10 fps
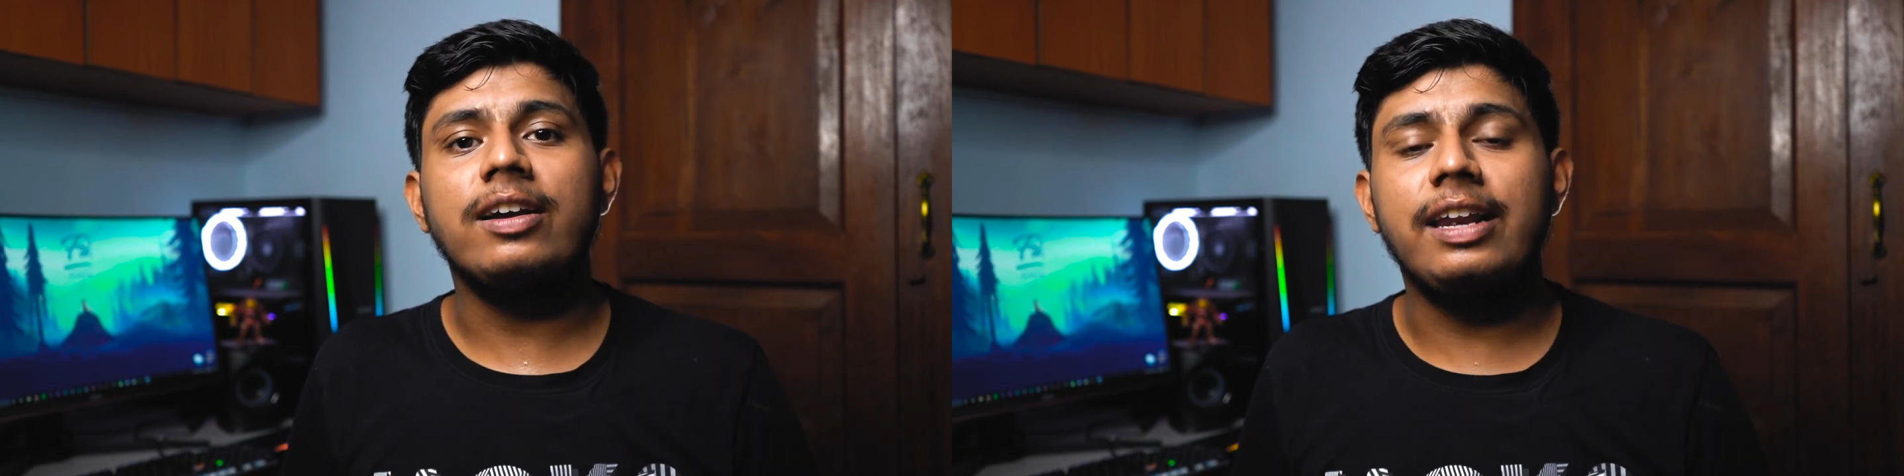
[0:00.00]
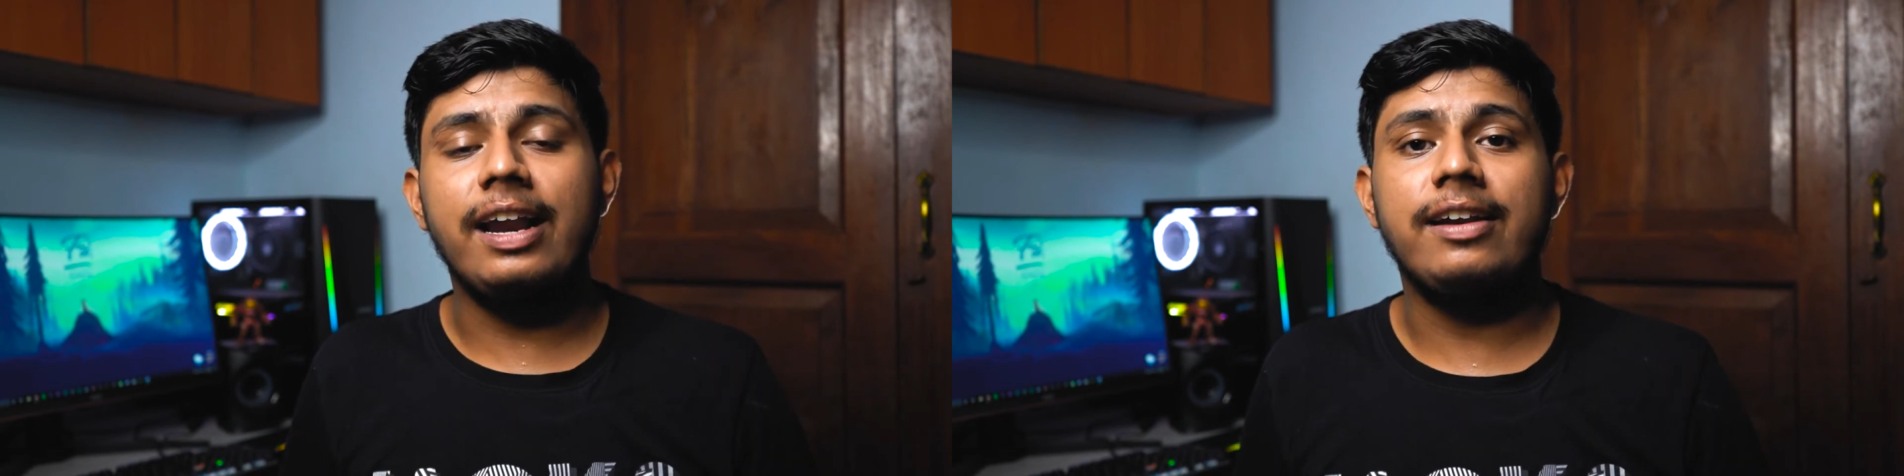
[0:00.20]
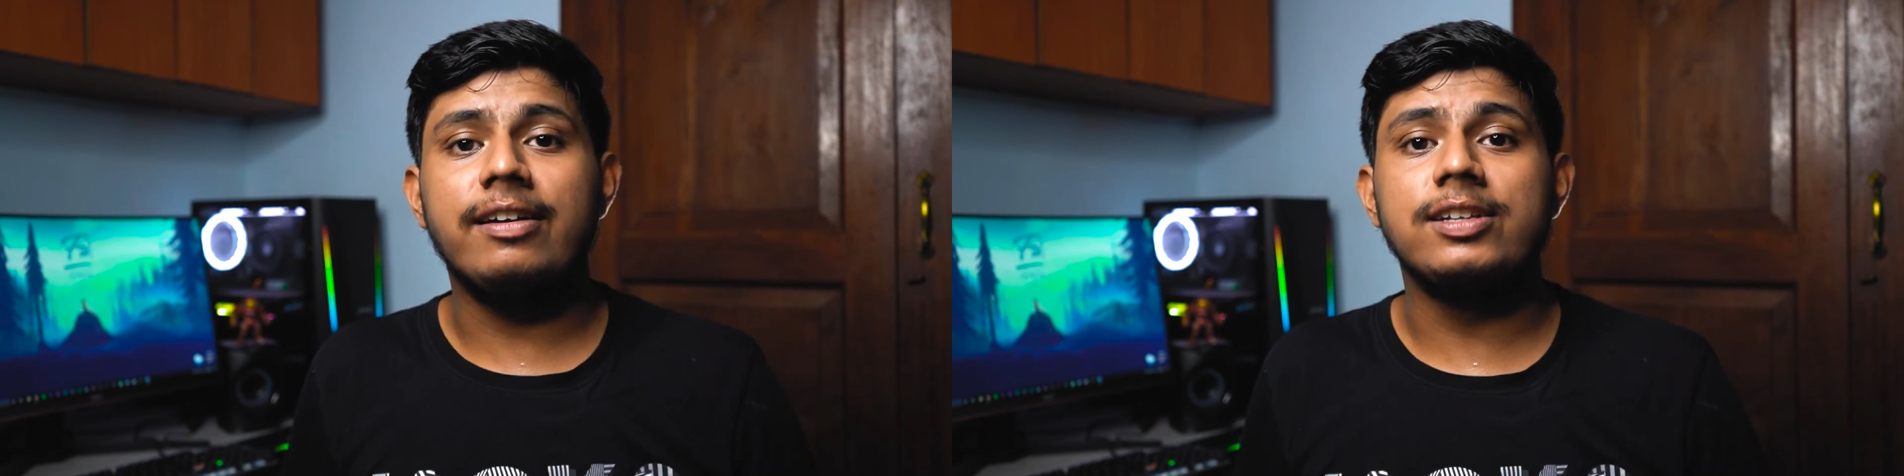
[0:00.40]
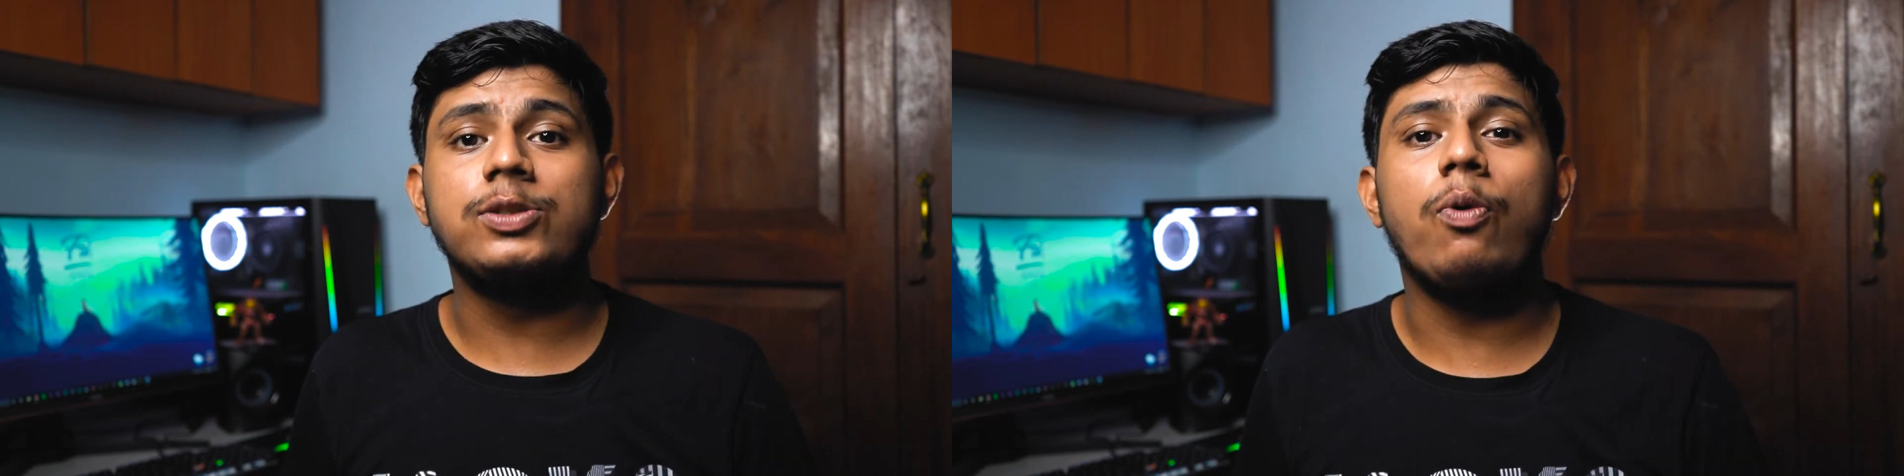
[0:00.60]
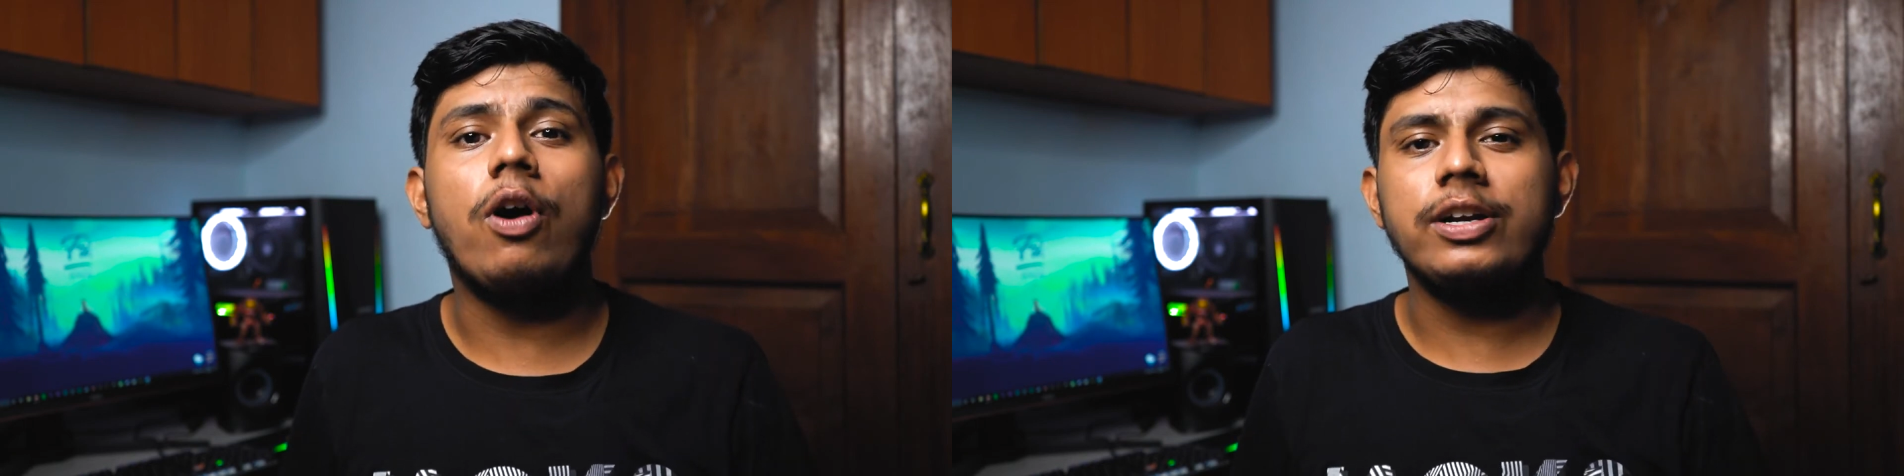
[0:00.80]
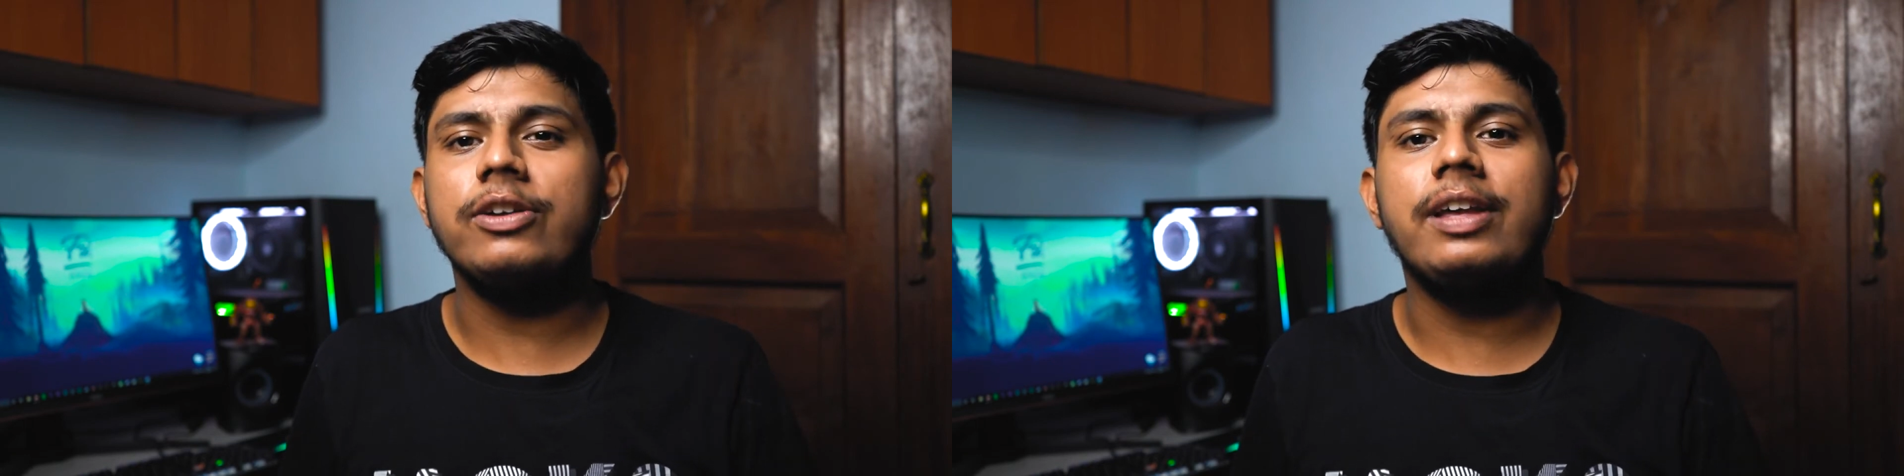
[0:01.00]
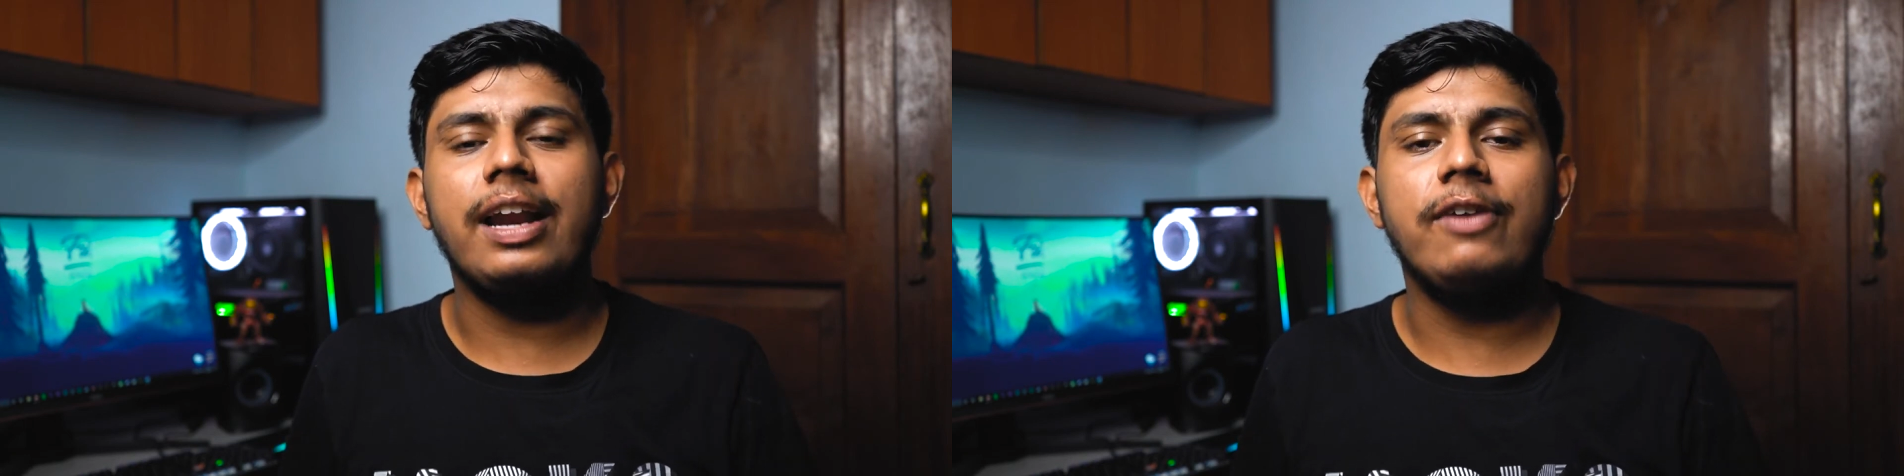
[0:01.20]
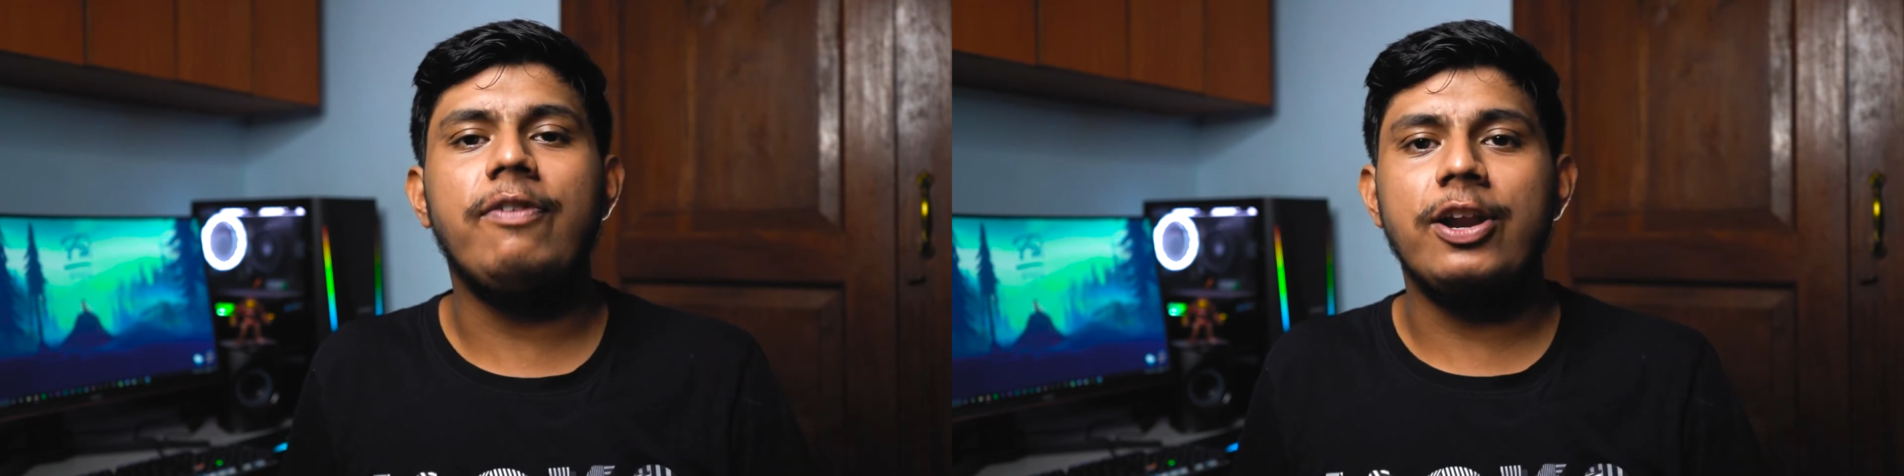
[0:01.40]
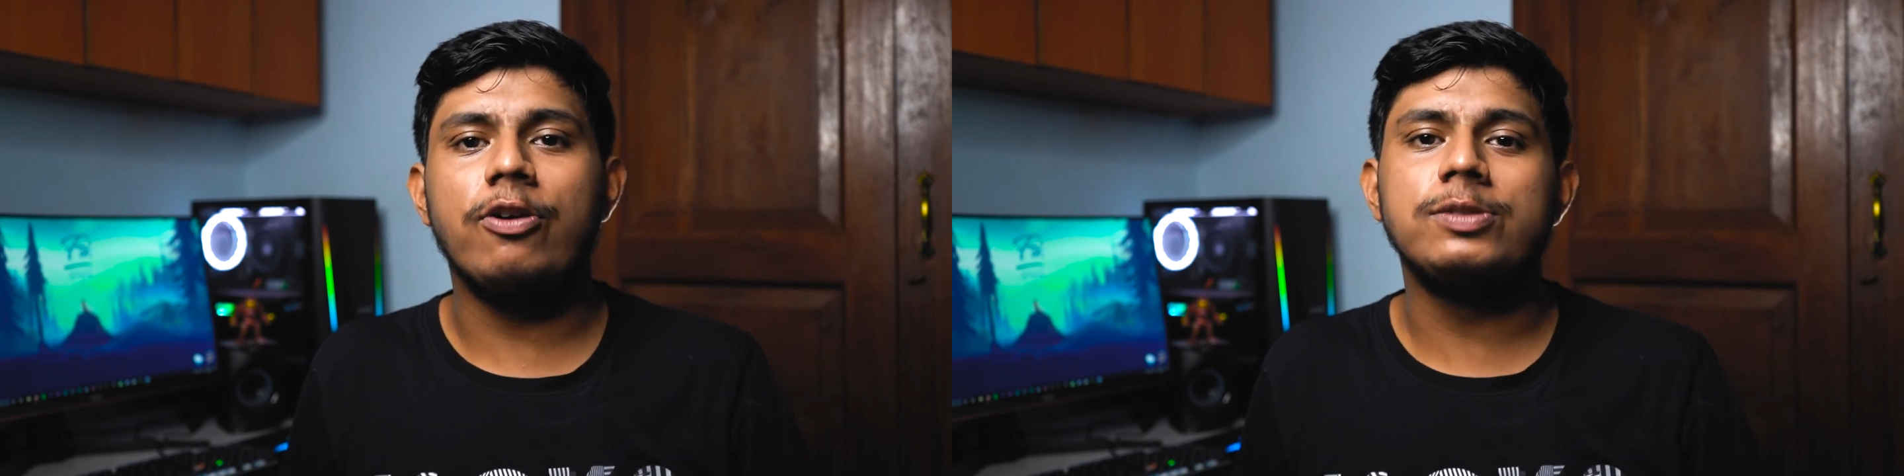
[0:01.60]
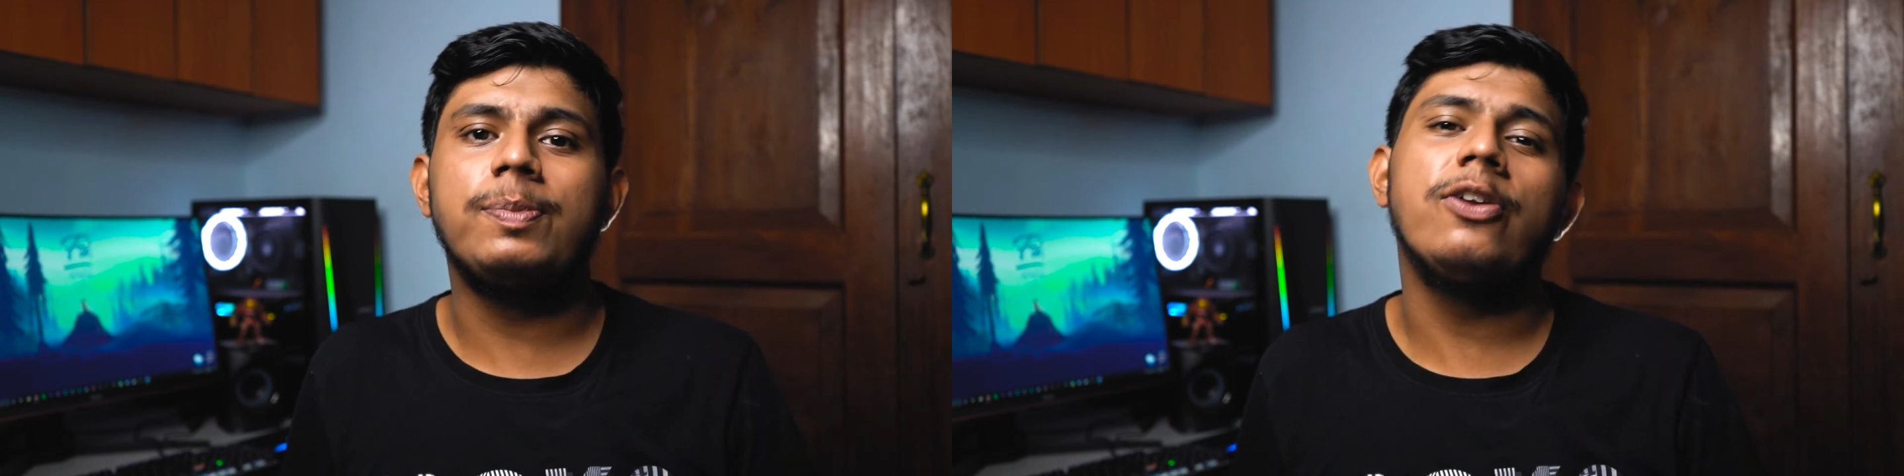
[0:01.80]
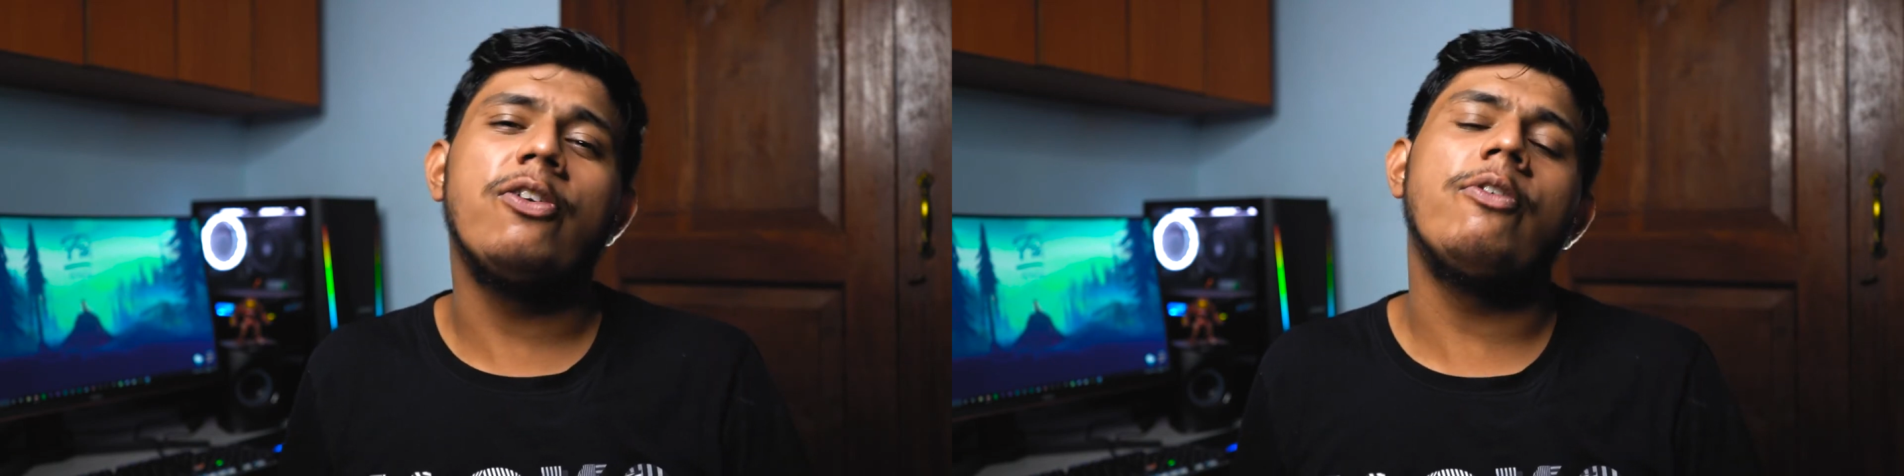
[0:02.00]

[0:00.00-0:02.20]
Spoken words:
creators who want to create videos but don't